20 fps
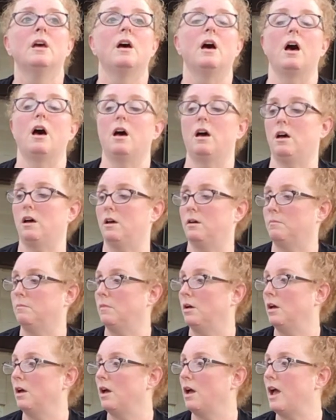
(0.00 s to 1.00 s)

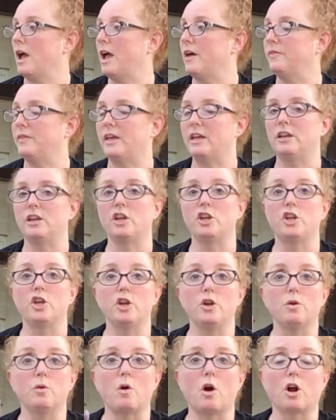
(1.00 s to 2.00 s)
And then
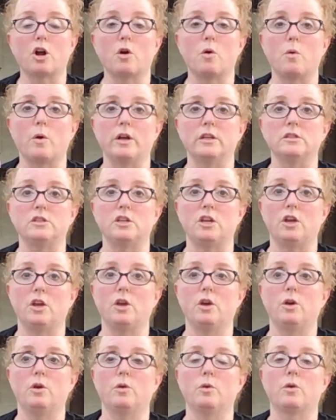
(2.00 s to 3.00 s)
you are going
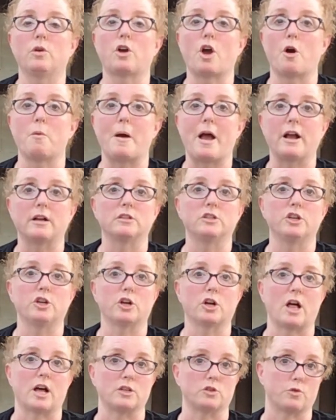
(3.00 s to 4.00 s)
to go back to your
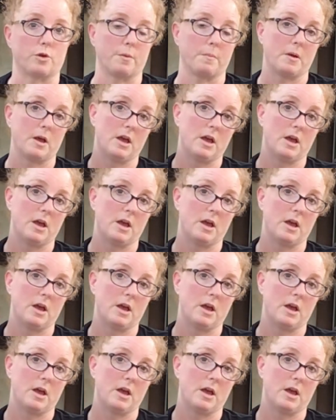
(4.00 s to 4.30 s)
classroom.